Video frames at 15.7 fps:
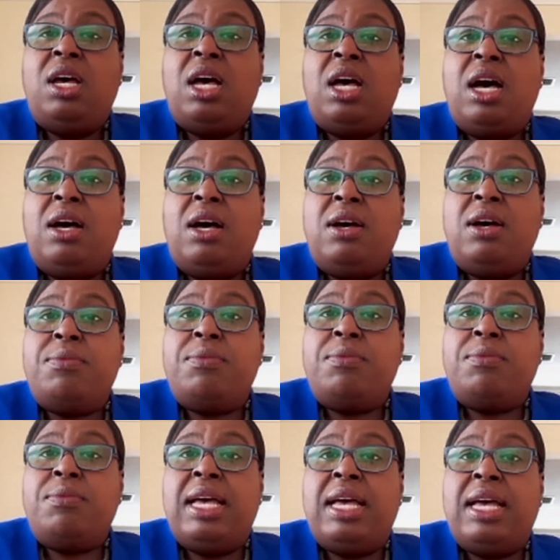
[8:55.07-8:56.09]

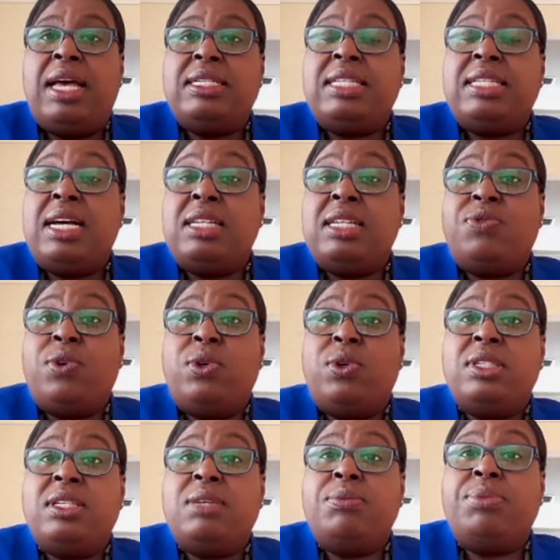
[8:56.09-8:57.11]
and the task
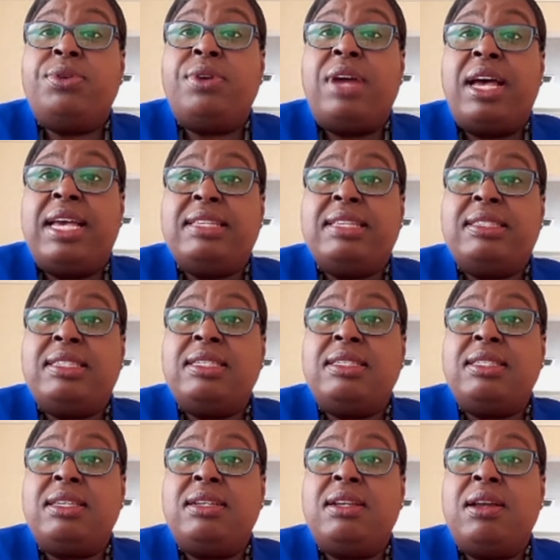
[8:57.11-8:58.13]
force comprises
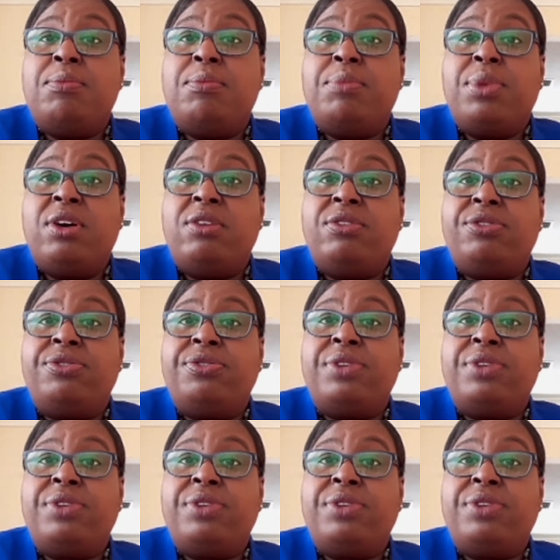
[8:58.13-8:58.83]
a number of